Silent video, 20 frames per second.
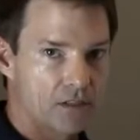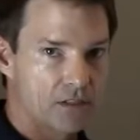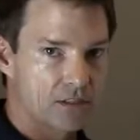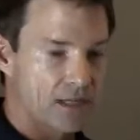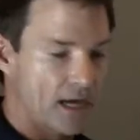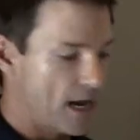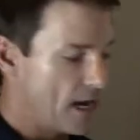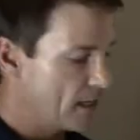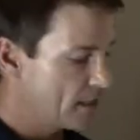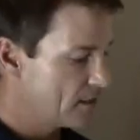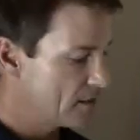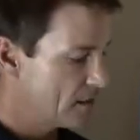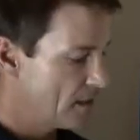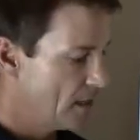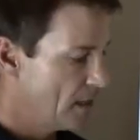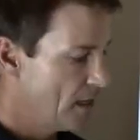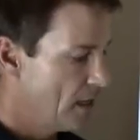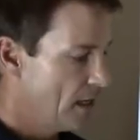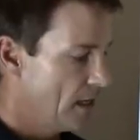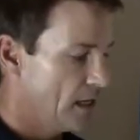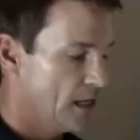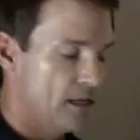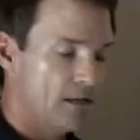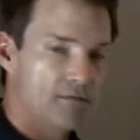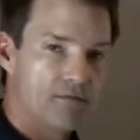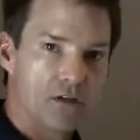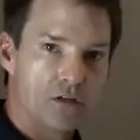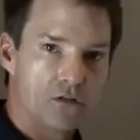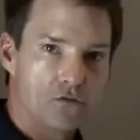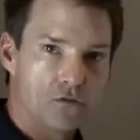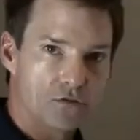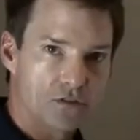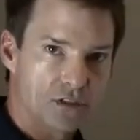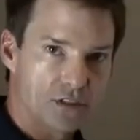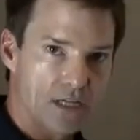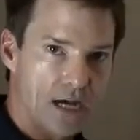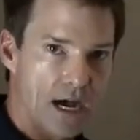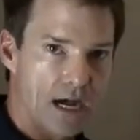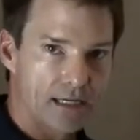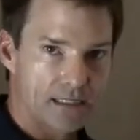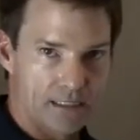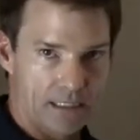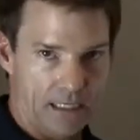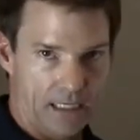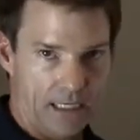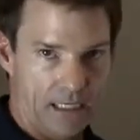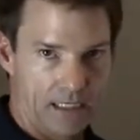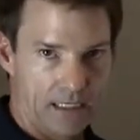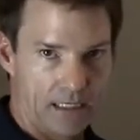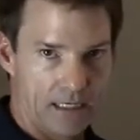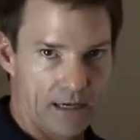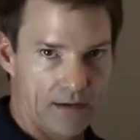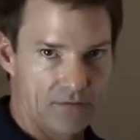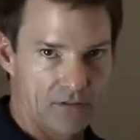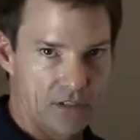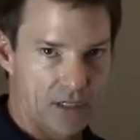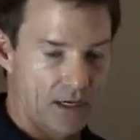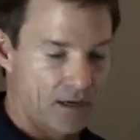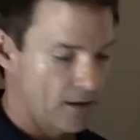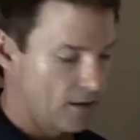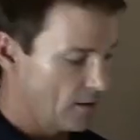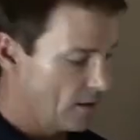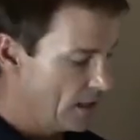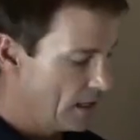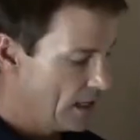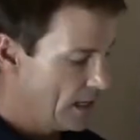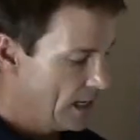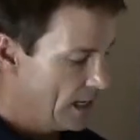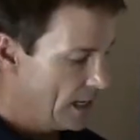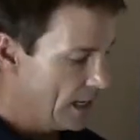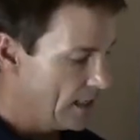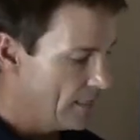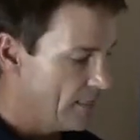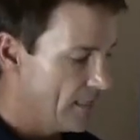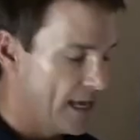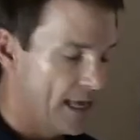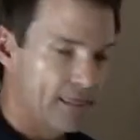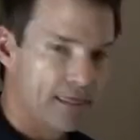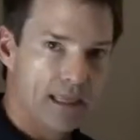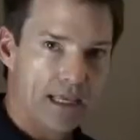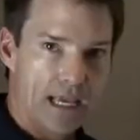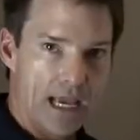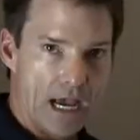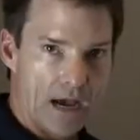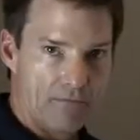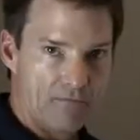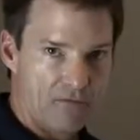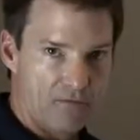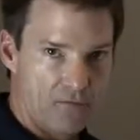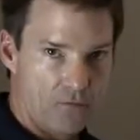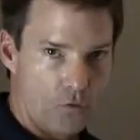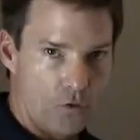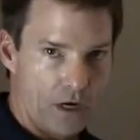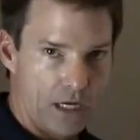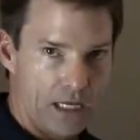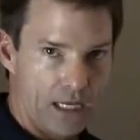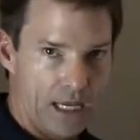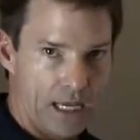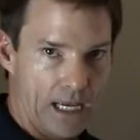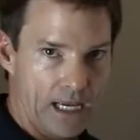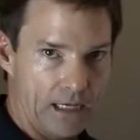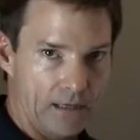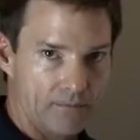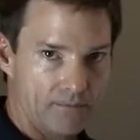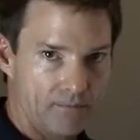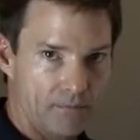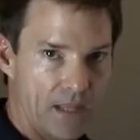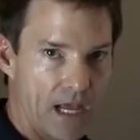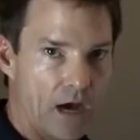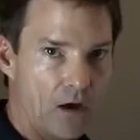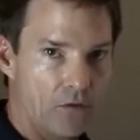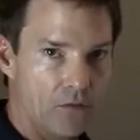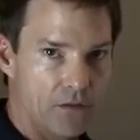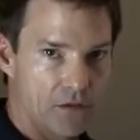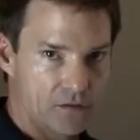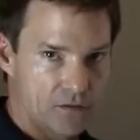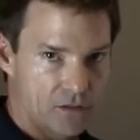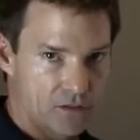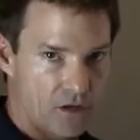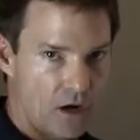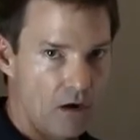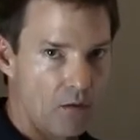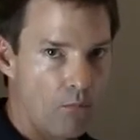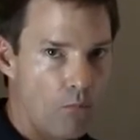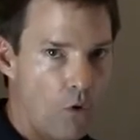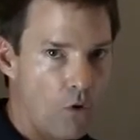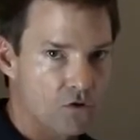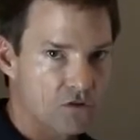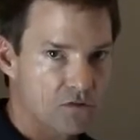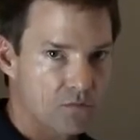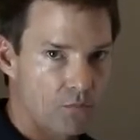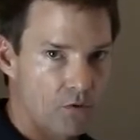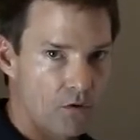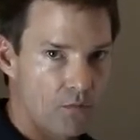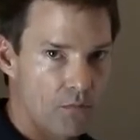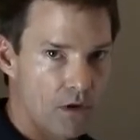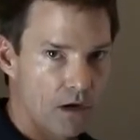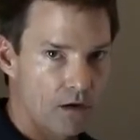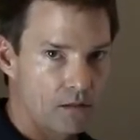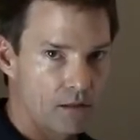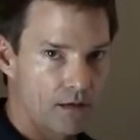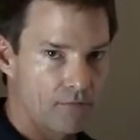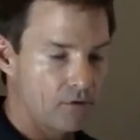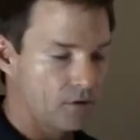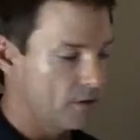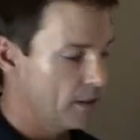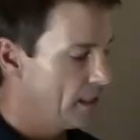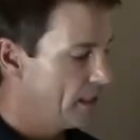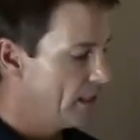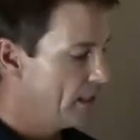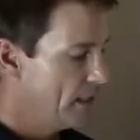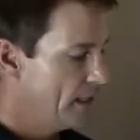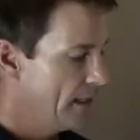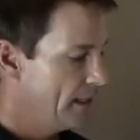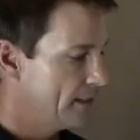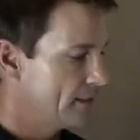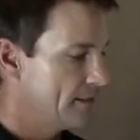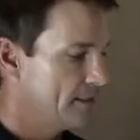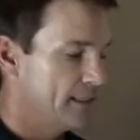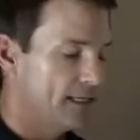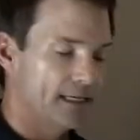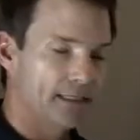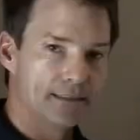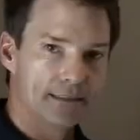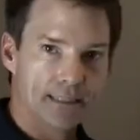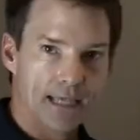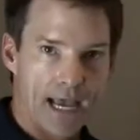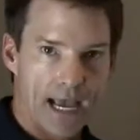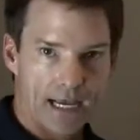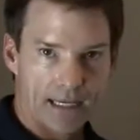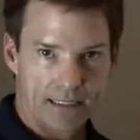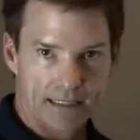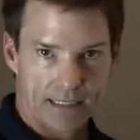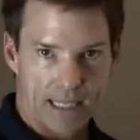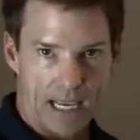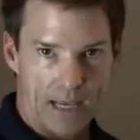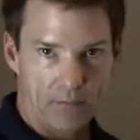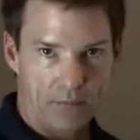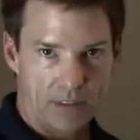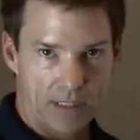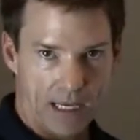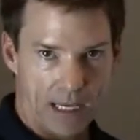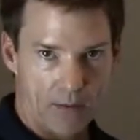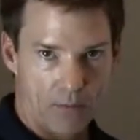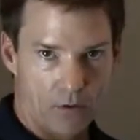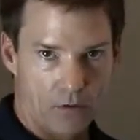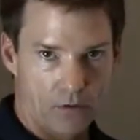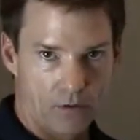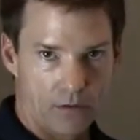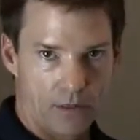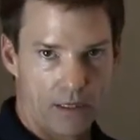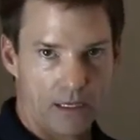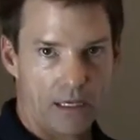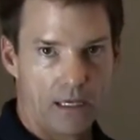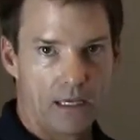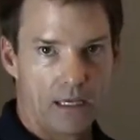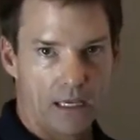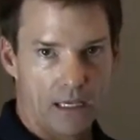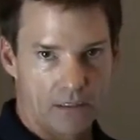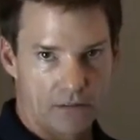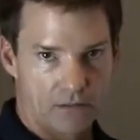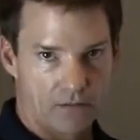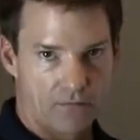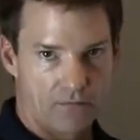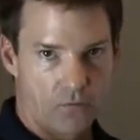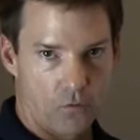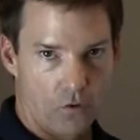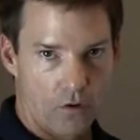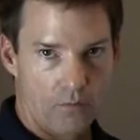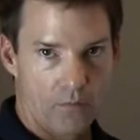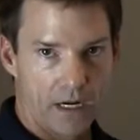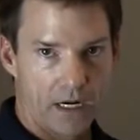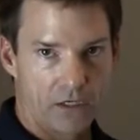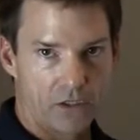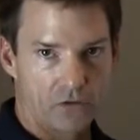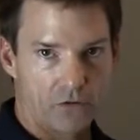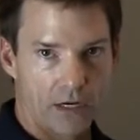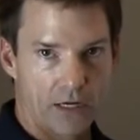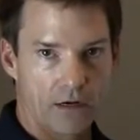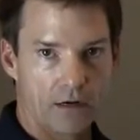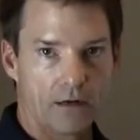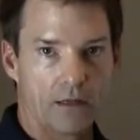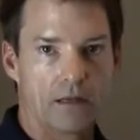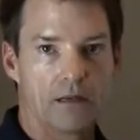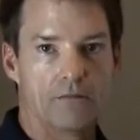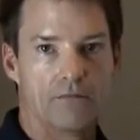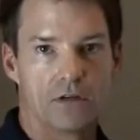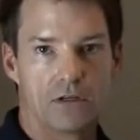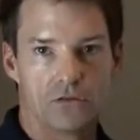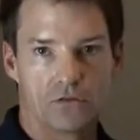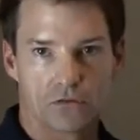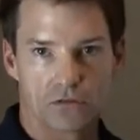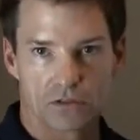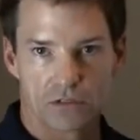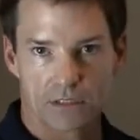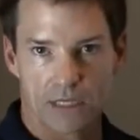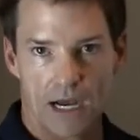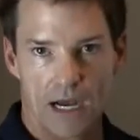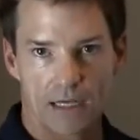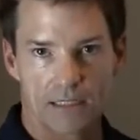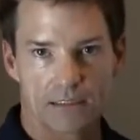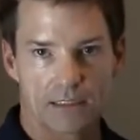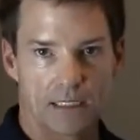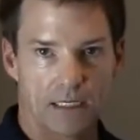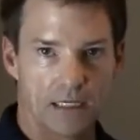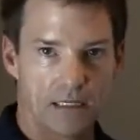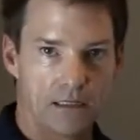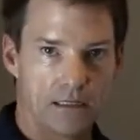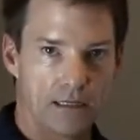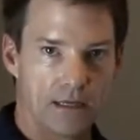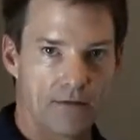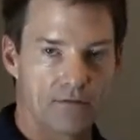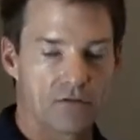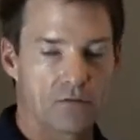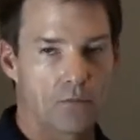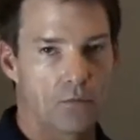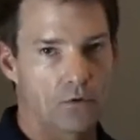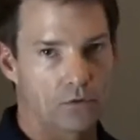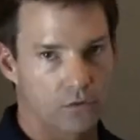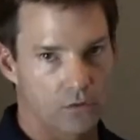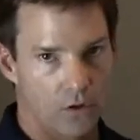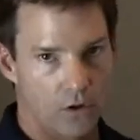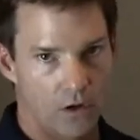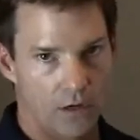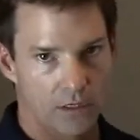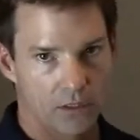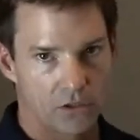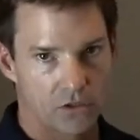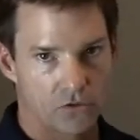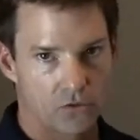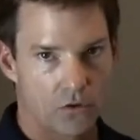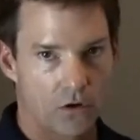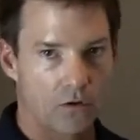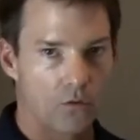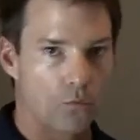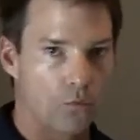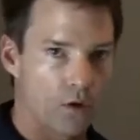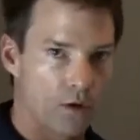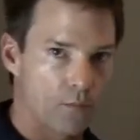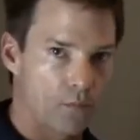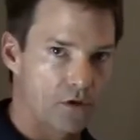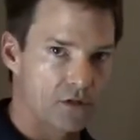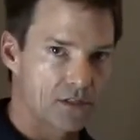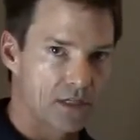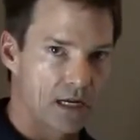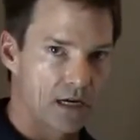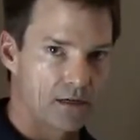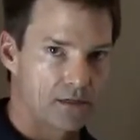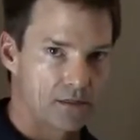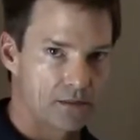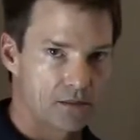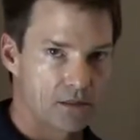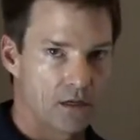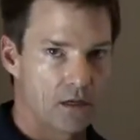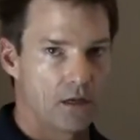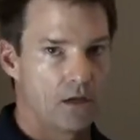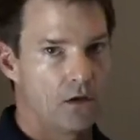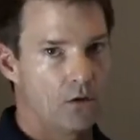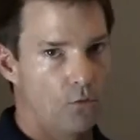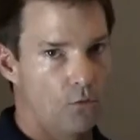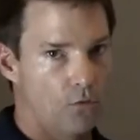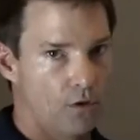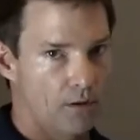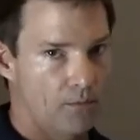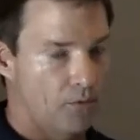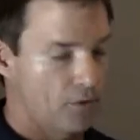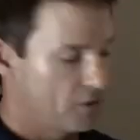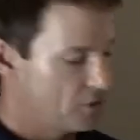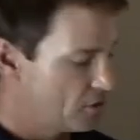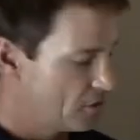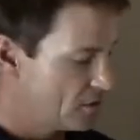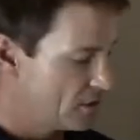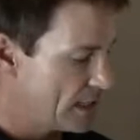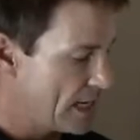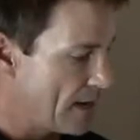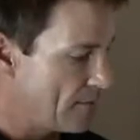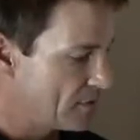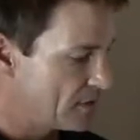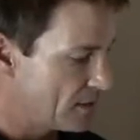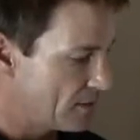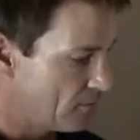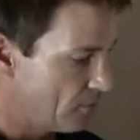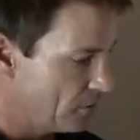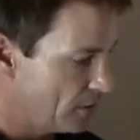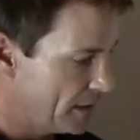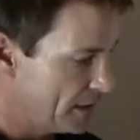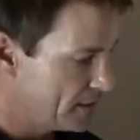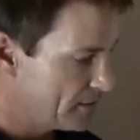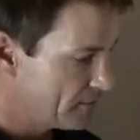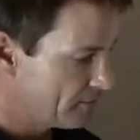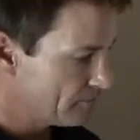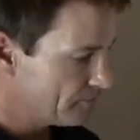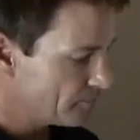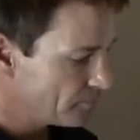stocks, individual stocks and ETFs here, and then the M48. Now, this is our most premier level. It's the exact same table as the 4-minute trader, individual stocks and ETFs, both long and short, what percentages, where to put your stops in place.